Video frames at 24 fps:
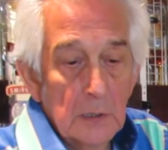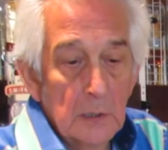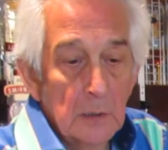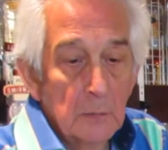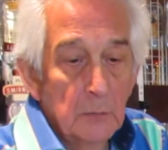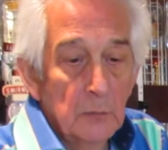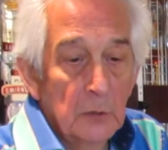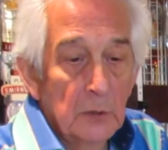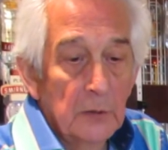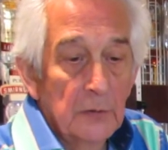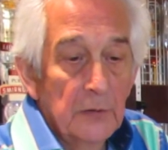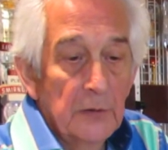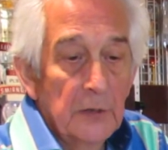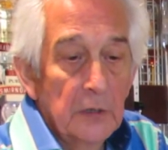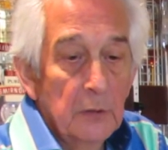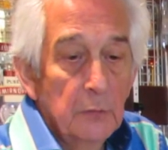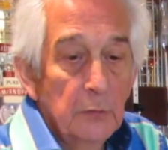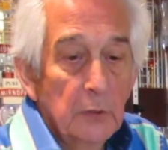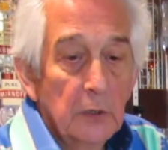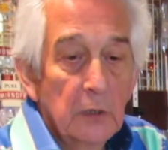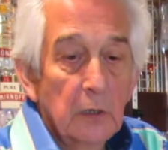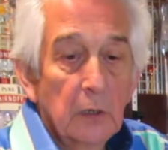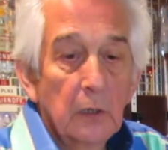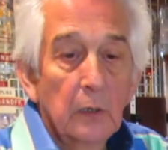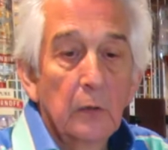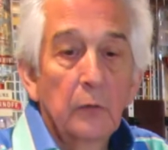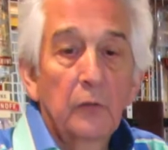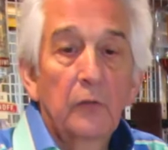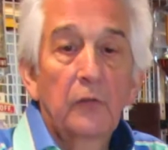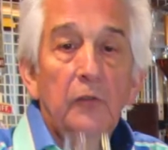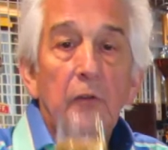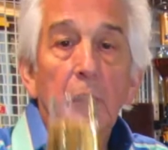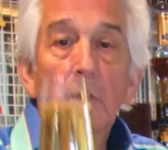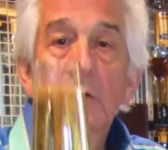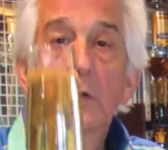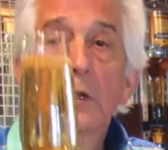But there we go.
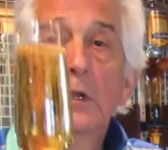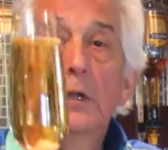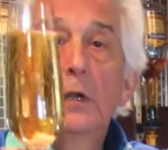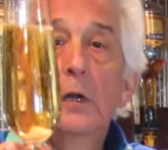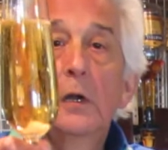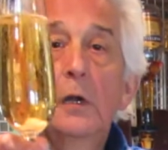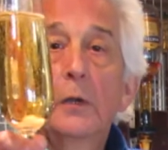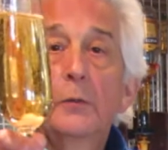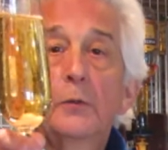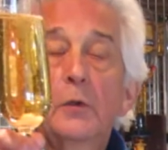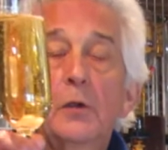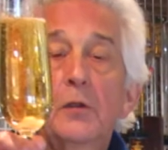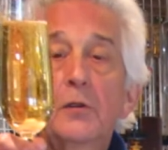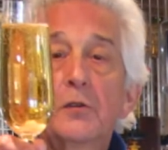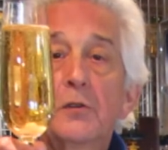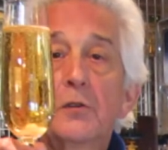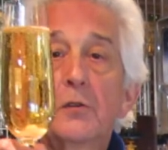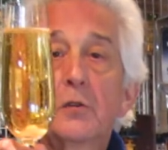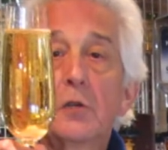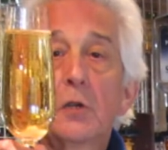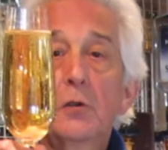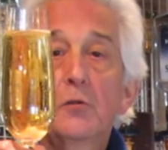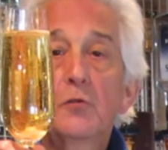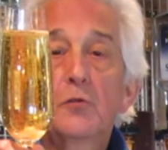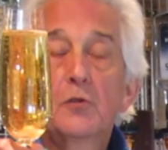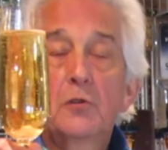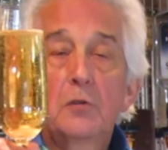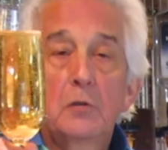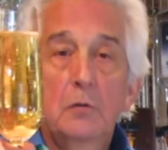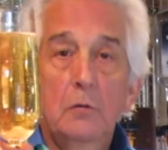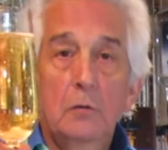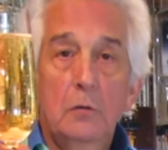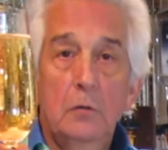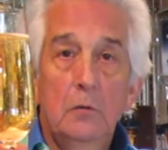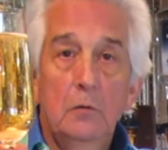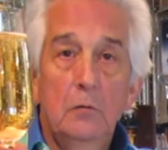So I'm going to toast to
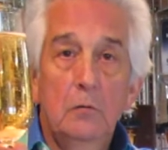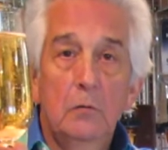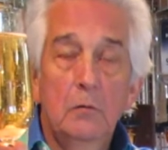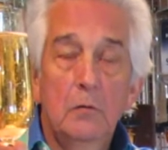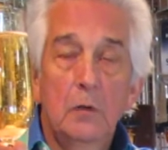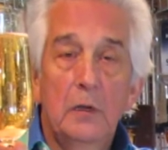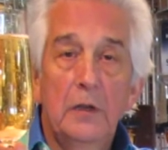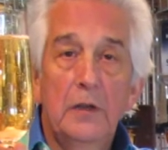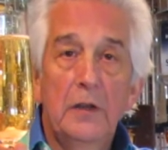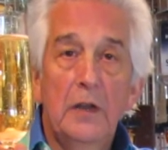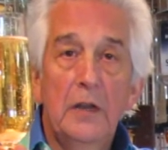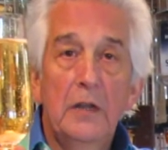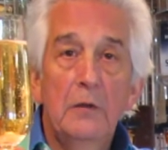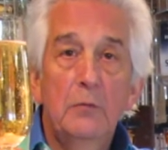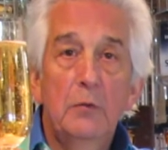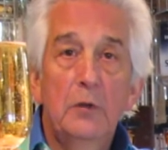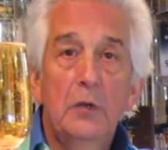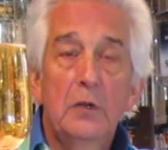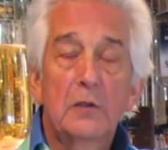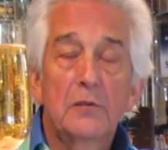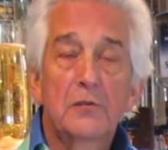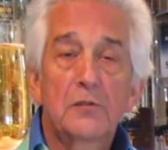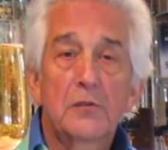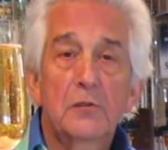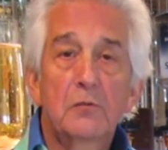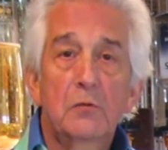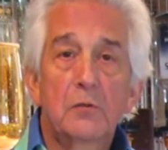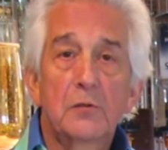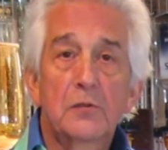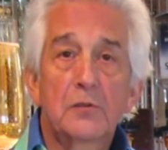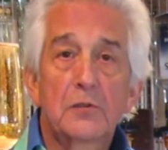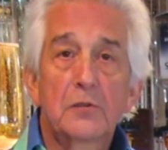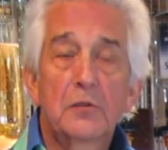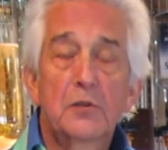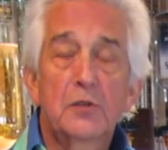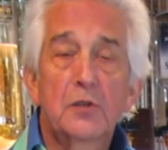you and anybody else who wants
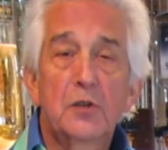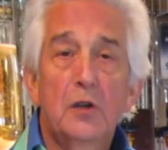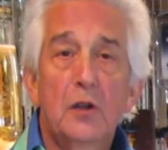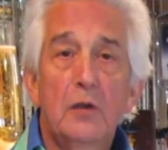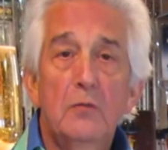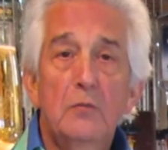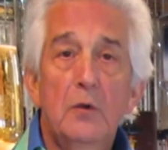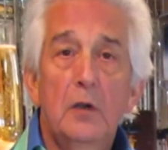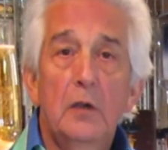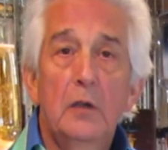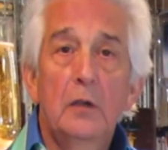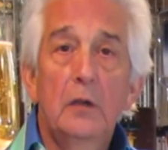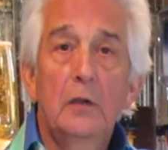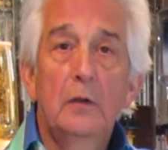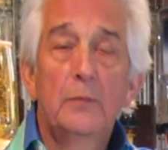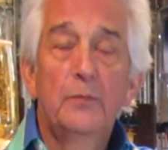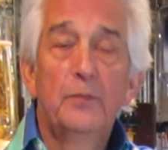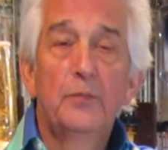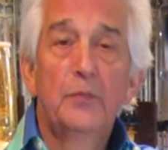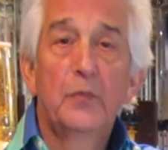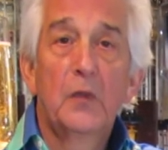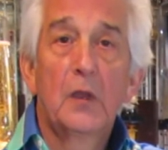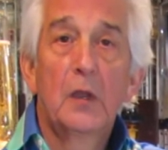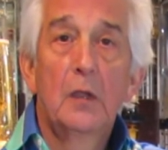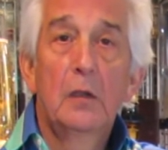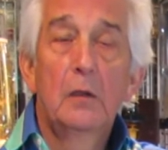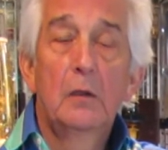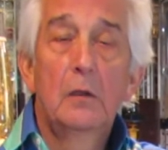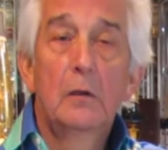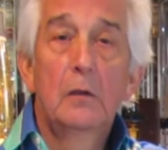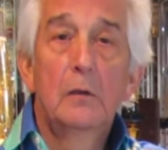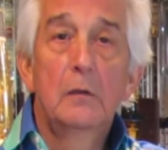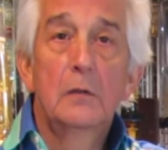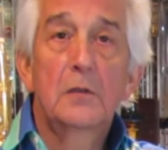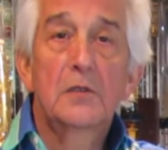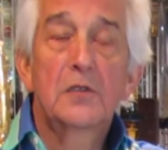to try my
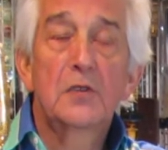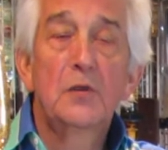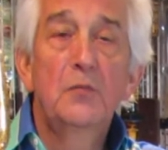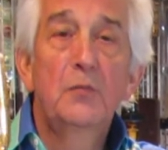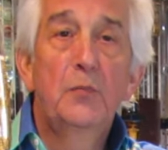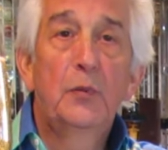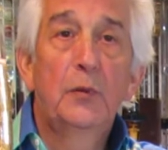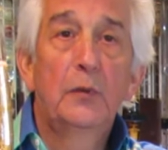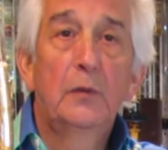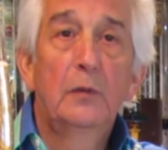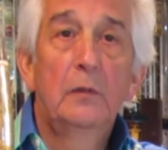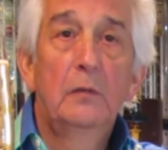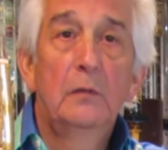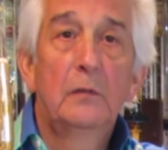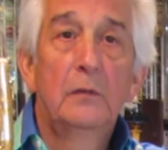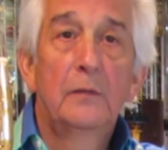simple